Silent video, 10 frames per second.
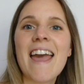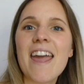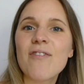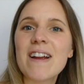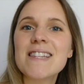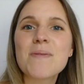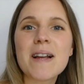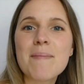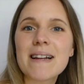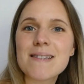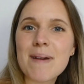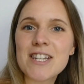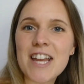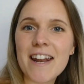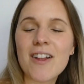Hey friends, welcome back to my
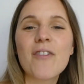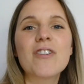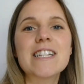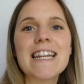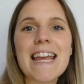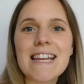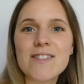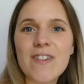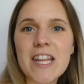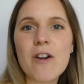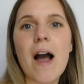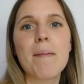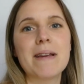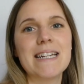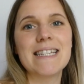channel. For today's video,
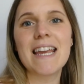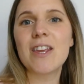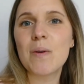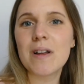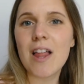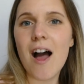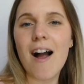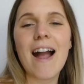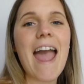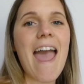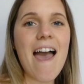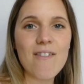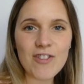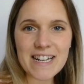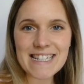I'm gonna take you along
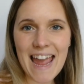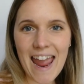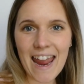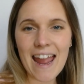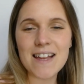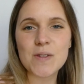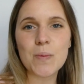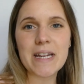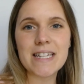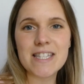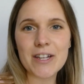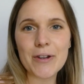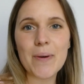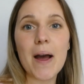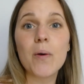every day as we
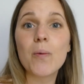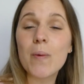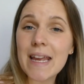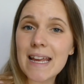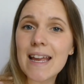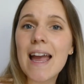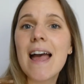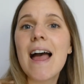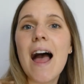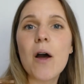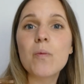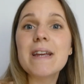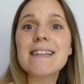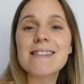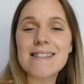do a
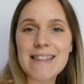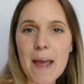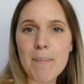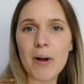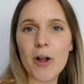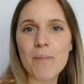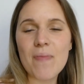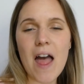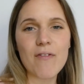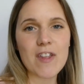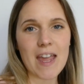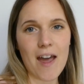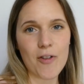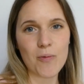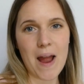week's sample of the
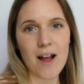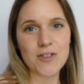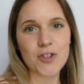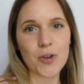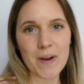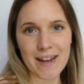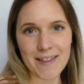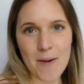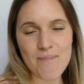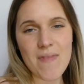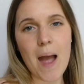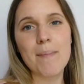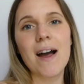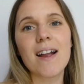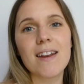Gather Round curriculum. I'm
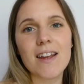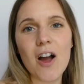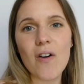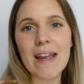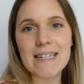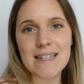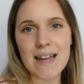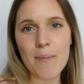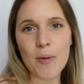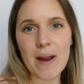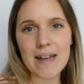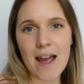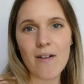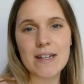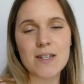not gonna go into depth right
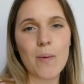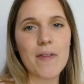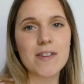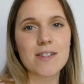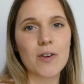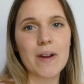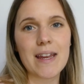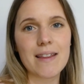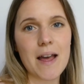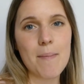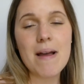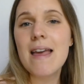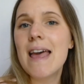now into what this curriculum